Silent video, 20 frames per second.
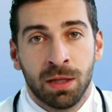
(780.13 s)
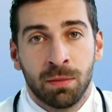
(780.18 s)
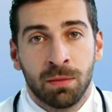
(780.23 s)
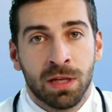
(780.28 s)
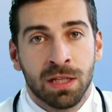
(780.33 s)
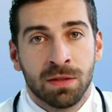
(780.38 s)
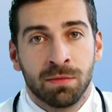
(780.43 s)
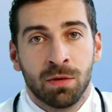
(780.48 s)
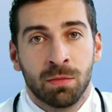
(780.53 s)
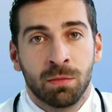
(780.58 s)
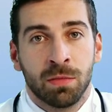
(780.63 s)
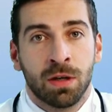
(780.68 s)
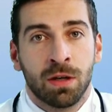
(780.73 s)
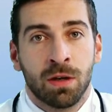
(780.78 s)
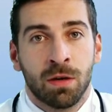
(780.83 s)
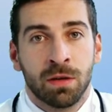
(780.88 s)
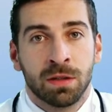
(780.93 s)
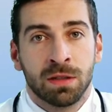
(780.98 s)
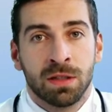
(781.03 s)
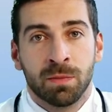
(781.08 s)
body
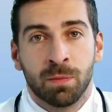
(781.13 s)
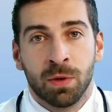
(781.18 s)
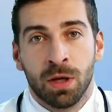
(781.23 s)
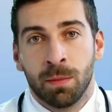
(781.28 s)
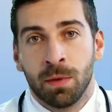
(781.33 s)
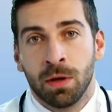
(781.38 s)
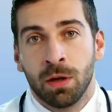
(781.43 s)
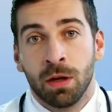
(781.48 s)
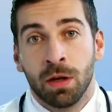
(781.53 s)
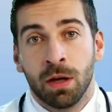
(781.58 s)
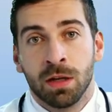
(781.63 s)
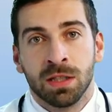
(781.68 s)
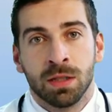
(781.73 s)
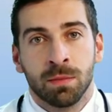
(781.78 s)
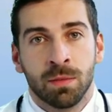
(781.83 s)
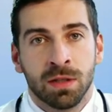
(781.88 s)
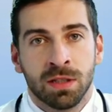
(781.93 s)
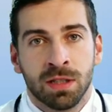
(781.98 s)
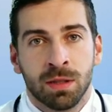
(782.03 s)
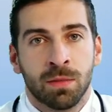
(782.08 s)
develops something
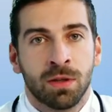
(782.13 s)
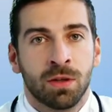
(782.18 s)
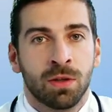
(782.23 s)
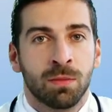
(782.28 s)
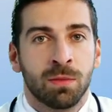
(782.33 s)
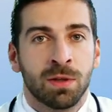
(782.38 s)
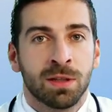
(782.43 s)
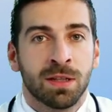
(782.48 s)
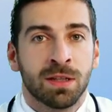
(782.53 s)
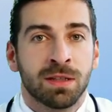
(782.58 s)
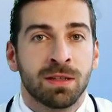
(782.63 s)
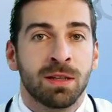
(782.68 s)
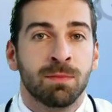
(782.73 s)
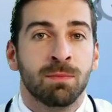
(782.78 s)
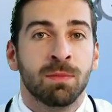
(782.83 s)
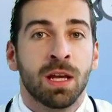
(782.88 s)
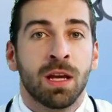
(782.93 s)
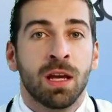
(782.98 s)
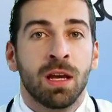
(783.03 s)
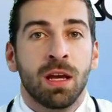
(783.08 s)
called anabolic
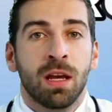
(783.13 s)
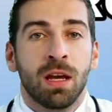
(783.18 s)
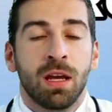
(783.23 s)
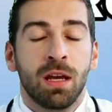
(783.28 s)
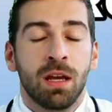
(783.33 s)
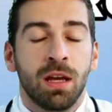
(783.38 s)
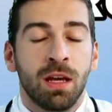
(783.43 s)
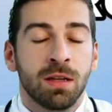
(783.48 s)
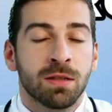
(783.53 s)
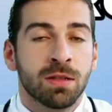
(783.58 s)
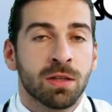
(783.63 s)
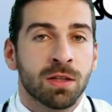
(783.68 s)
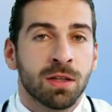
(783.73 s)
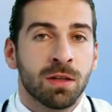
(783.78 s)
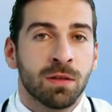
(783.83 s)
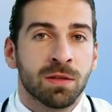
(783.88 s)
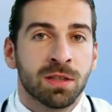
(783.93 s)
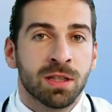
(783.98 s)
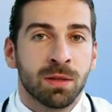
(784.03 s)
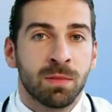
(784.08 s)
resistance.
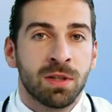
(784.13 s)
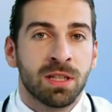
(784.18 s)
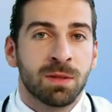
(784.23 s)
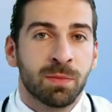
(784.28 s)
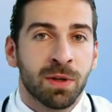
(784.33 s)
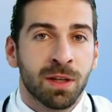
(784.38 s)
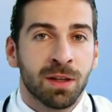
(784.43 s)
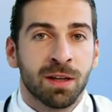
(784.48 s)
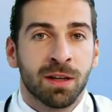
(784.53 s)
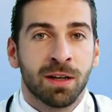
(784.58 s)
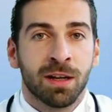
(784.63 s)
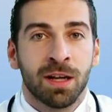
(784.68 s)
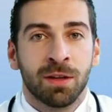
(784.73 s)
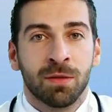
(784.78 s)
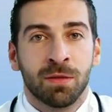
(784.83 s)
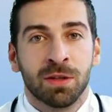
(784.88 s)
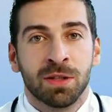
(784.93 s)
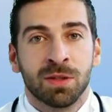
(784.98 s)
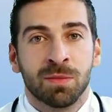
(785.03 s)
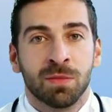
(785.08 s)
That means
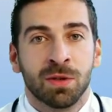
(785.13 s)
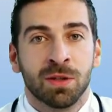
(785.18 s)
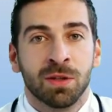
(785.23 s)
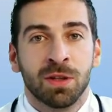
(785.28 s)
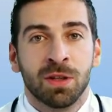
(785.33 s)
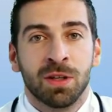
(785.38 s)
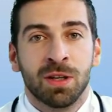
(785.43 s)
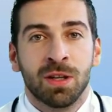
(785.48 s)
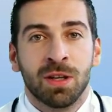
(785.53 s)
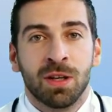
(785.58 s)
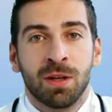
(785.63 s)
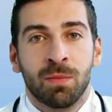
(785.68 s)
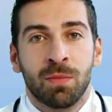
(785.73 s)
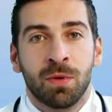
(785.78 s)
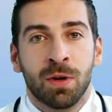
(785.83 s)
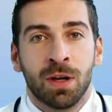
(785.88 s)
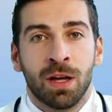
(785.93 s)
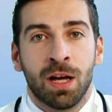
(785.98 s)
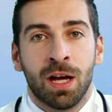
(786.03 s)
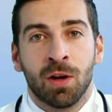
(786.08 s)
your muscles don't
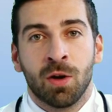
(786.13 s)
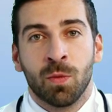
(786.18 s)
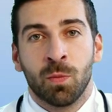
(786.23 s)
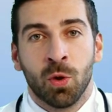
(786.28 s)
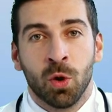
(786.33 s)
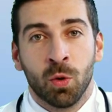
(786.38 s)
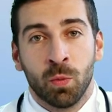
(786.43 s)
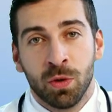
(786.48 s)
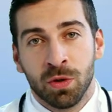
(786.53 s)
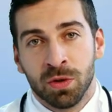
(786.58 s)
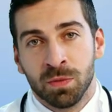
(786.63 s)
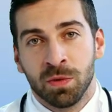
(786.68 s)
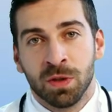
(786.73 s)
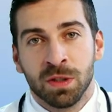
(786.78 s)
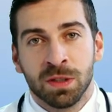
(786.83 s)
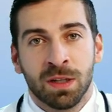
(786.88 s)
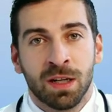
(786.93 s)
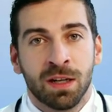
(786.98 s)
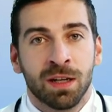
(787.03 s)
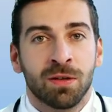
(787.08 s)
respond to protein
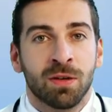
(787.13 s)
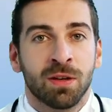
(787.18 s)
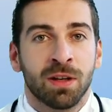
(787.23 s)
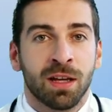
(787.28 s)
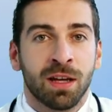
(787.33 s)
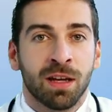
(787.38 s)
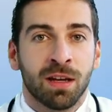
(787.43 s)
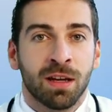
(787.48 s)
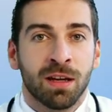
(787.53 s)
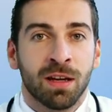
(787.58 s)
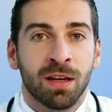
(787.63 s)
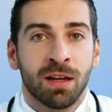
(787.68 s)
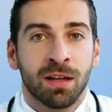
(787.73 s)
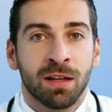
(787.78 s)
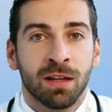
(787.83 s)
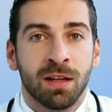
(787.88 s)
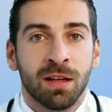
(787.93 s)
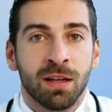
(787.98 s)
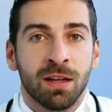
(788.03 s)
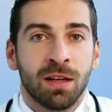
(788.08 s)
like they used to.
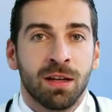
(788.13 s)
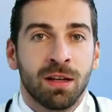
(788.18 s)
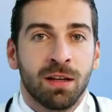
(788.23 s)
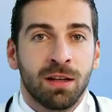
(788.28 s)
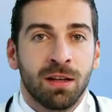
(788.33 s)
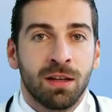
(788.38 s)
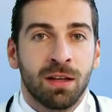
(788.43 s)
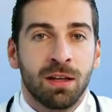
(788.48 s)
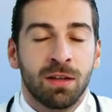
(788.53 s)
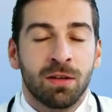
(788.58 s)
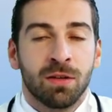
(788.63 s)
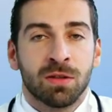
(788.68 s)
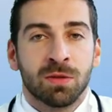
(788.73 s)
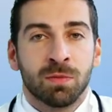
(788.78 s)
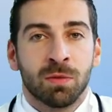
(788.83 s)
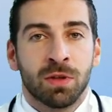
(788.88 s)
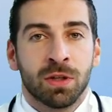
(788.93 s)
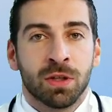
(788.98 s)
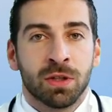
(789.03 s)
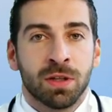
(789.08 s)
The
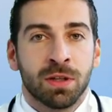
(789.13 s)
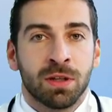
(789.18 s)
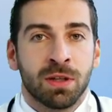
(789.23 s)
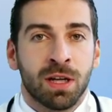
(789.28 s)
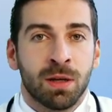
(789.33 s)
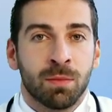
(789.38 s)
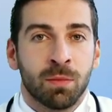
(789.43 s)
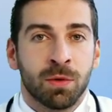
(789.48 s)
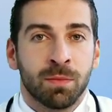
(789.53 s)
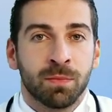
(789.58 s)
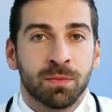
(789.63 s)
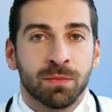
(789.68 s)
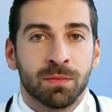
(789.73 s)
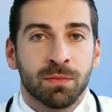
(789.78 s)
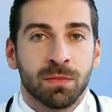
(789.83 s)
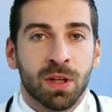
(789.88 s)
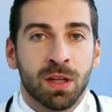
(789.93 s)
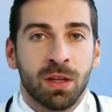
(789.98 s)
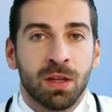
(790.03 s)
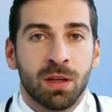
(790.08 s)
same meal that once
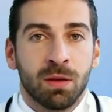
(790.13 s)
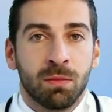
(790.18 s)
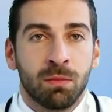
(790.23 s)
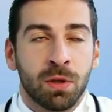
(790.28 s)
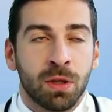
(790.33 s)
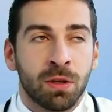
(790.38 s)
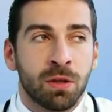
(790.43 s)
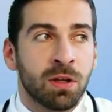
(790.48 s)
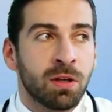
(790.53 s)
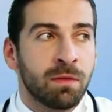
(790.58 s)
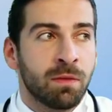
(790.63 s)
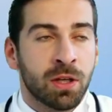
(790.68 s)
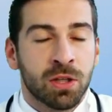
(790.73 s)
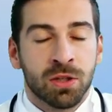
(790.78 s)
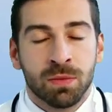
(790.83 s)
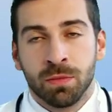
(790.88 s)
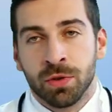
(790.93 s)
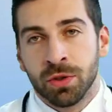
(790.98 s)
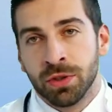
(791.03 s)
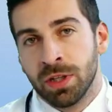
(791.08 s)
built strength
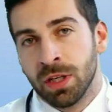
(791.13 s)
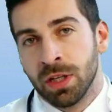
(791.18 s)
now